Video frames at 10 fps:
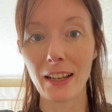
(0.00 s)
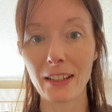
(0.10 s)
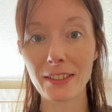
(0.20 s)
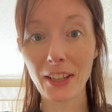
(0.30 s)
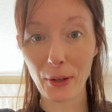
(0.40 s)

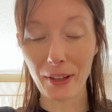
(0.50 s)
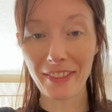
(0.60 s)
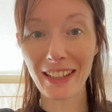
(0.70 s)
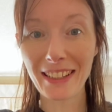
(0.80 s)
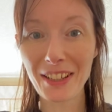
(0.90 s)
So
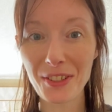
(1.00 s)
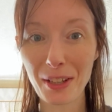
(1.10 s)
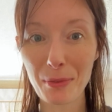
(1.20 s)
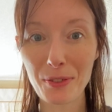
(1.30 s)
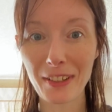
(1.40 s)
thank you
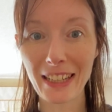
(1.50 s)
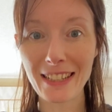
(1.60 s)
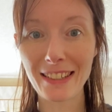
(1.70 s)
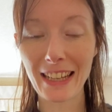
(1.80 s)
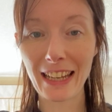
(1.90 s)
so much for
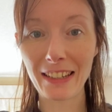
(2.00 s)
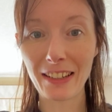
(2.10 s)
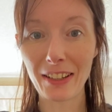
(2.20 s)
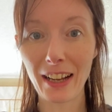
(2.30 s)
listening.